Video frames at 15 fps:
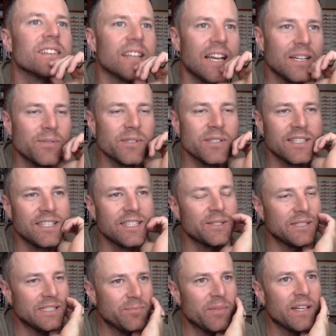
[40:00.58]
I would,
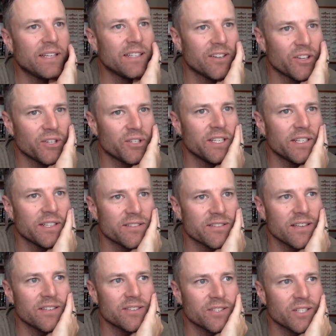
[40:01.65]
in my younger years,
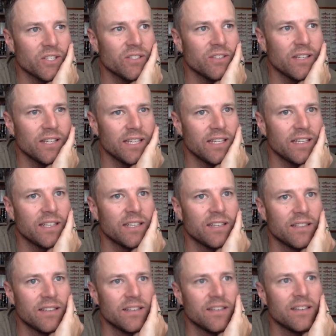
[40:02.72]
I certainly,
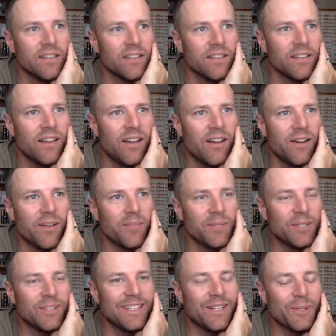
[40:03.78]

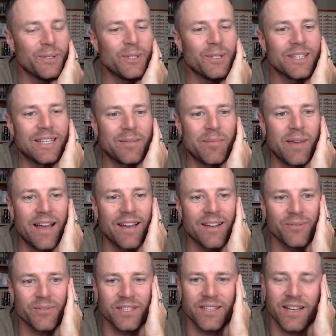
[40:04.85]
looking back,
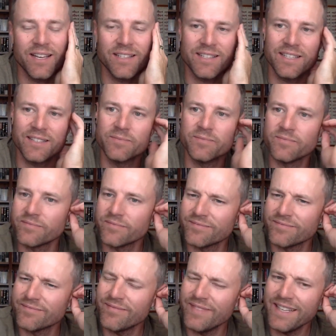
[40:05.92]
realizing,
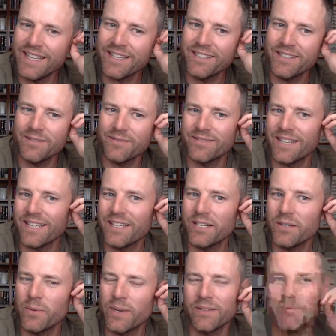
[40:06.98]
yeah, that could have
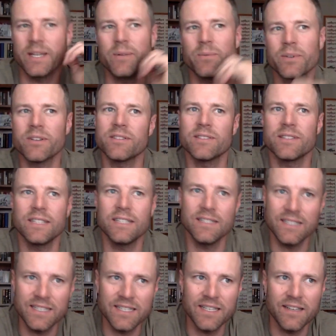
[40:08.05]
went way worse than it
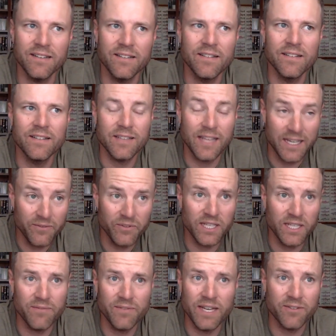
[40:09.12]
did.
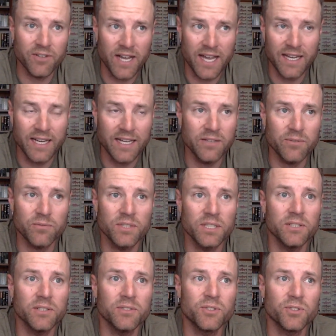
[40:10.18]
Thankfully, I've never had any
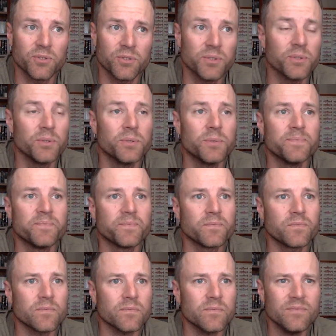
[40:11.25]
real, true,
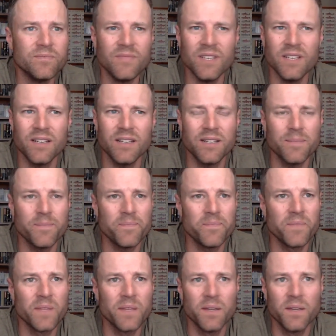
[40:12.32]
um,
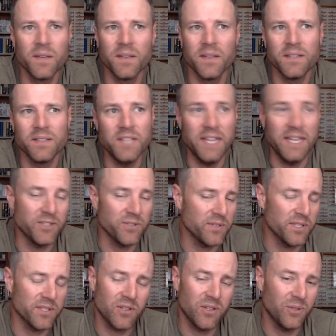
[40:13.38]

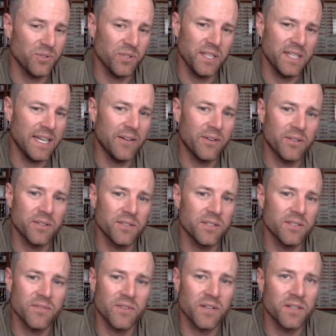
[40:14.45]
dangerous close encounters
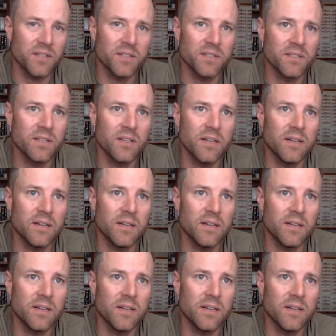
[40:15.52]
as far as,